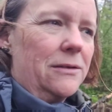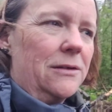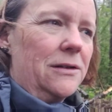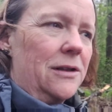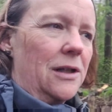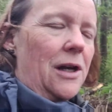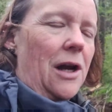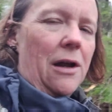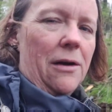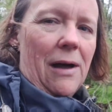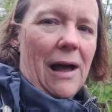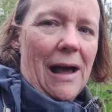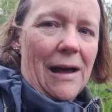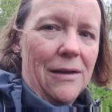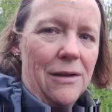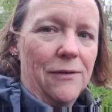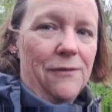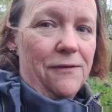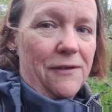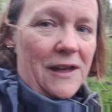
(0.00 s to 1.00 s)
how
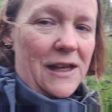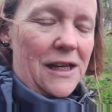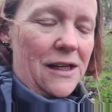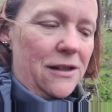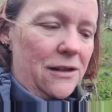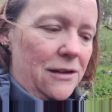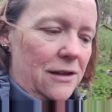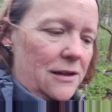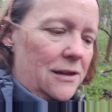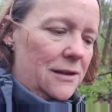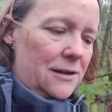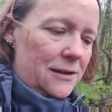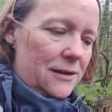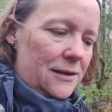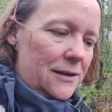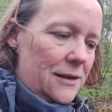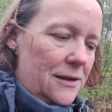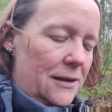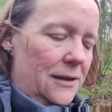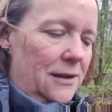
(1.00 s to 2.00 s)
you feel,
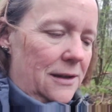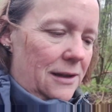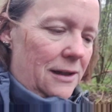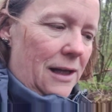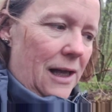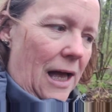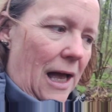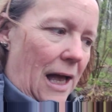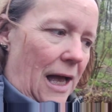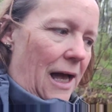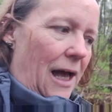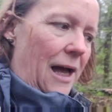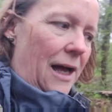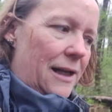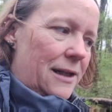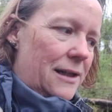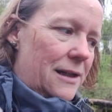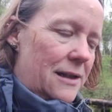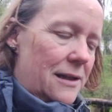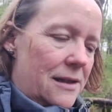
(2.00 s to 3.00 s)

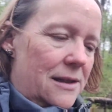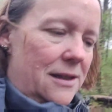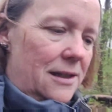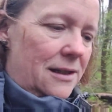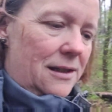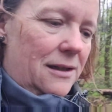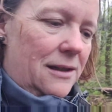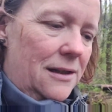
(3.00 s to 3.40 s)
and